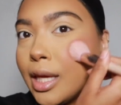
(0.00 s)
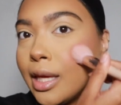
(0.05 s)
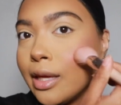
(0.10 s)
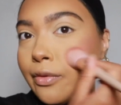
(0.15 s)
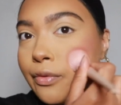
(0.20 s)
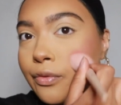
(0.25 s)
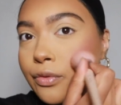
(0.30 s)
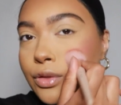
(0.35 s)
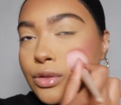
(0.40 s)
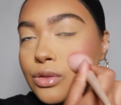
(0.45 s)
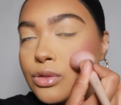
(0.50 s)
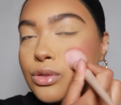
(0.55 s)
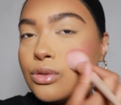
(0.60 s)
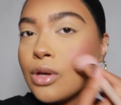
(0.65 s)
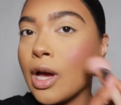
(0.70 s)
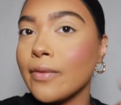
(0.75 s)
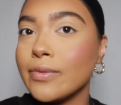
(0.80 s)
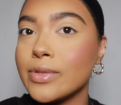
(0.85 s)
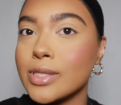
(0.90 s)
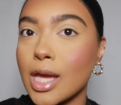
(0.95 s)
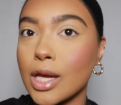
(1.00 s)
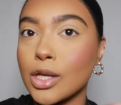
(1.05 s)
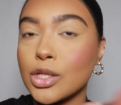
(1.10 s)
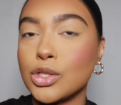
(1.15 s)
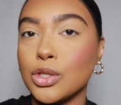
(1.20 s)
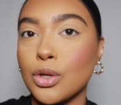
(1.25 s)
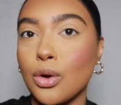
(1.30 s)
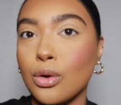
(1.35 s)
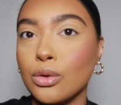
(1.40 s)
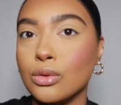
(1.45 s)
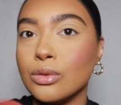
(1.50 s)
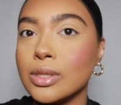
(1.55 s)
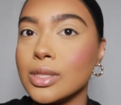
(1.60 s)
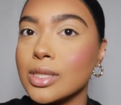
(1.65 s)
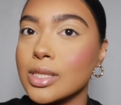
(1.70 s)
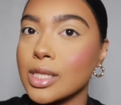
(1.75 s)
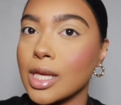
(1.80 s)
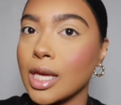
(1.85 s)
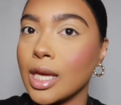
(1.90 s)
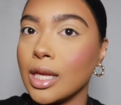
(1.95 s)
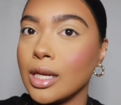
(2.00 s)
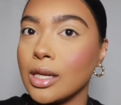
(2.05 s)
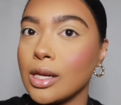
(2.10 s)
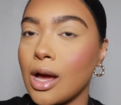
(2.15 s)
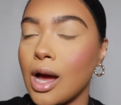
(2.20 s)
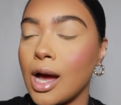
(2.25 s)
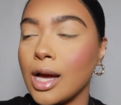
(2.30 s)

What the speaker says: If you do have texture on the skin,